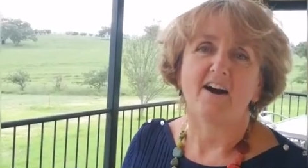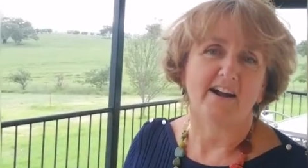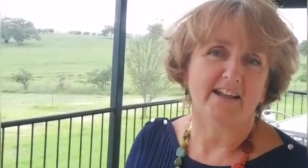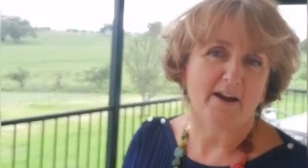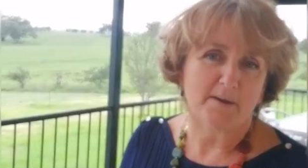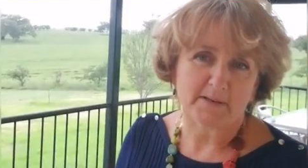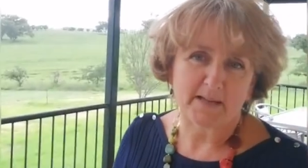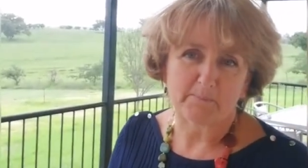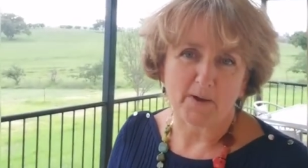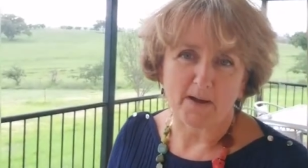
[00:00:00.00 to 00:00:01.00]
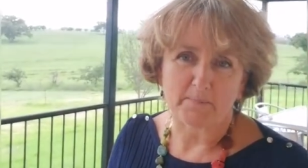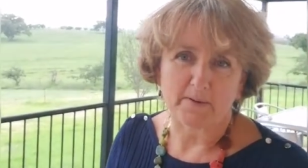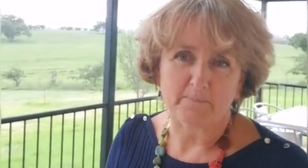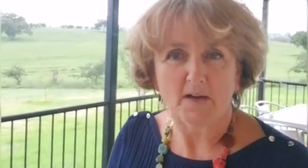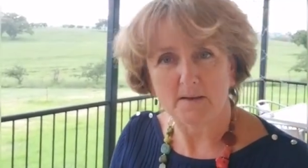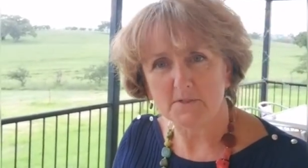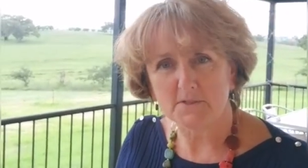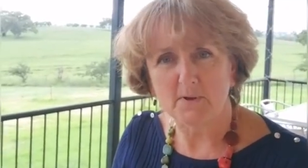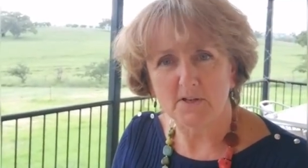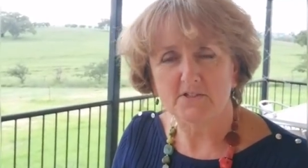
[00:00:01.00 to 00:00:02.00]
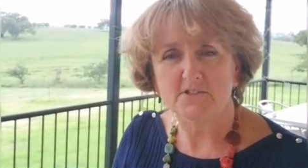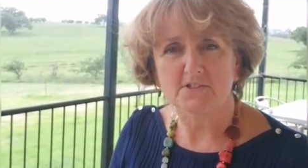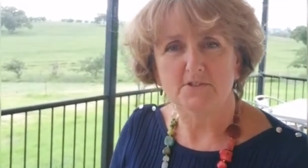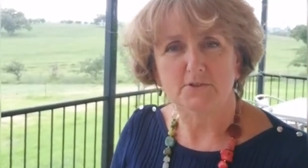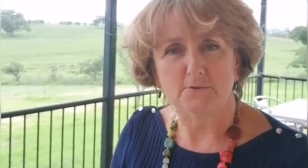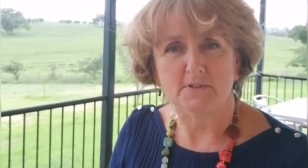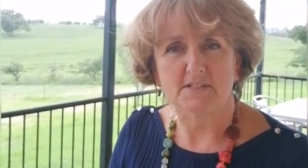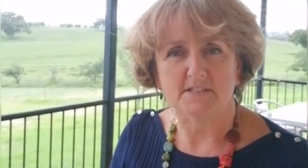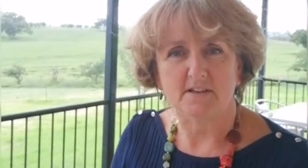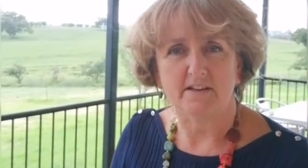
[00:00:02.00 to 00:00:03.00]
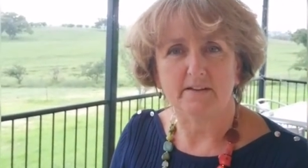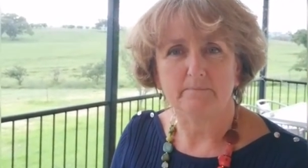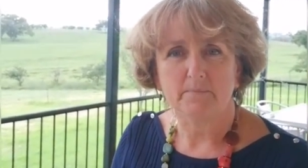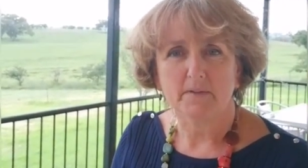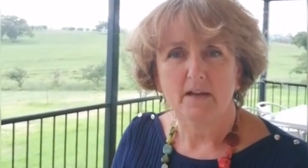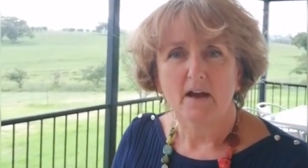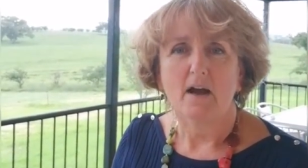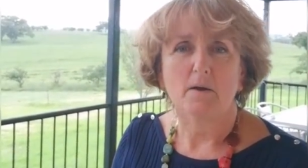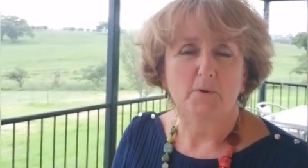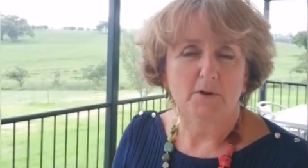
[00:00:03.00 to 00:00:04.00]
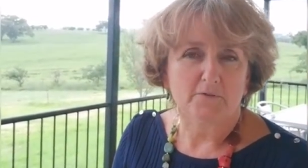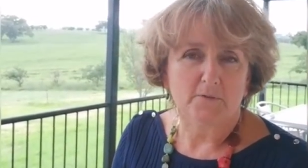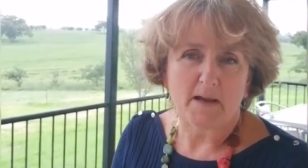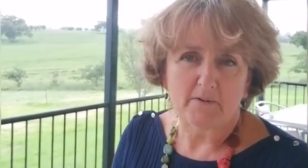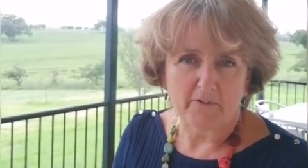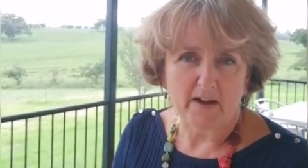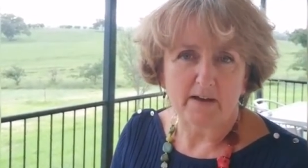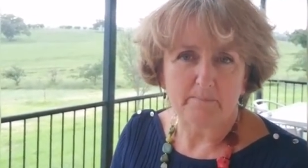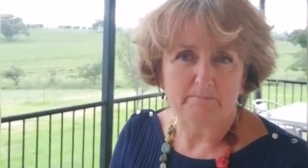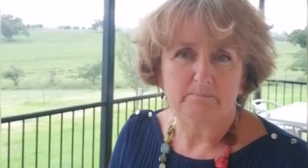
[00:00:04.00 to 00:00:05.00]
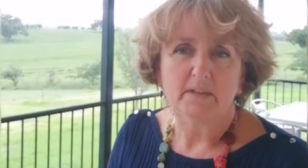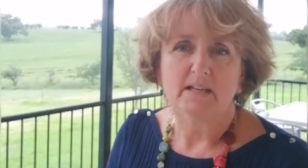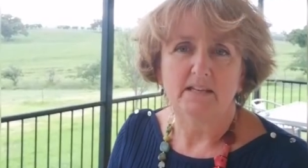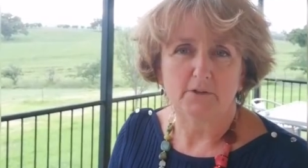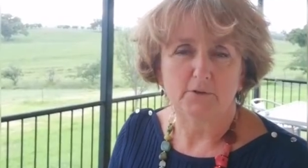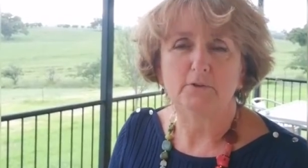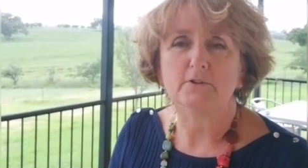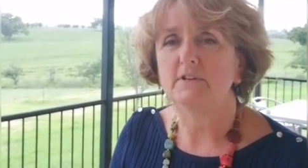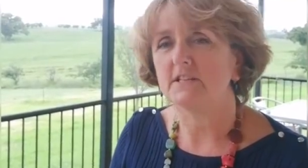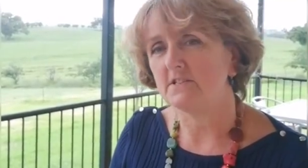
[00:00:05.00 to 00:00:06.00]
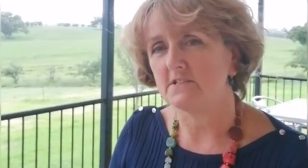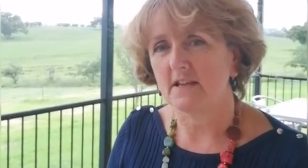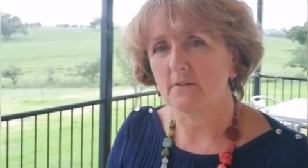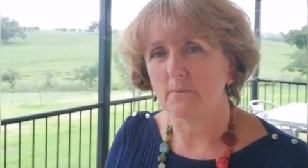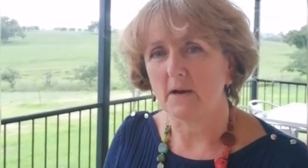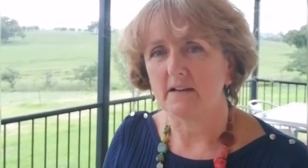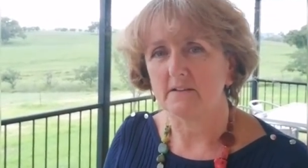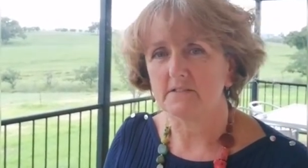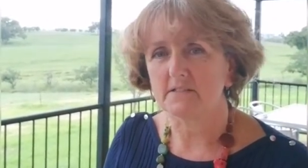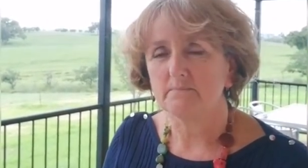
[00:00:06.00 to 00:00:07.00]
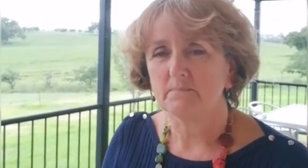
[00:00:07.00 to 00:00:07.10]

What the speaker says: Hi, I'm Annette Piper. I'm a gemologist and jewellery designer. I work from our farm near Cooler in New South Wales.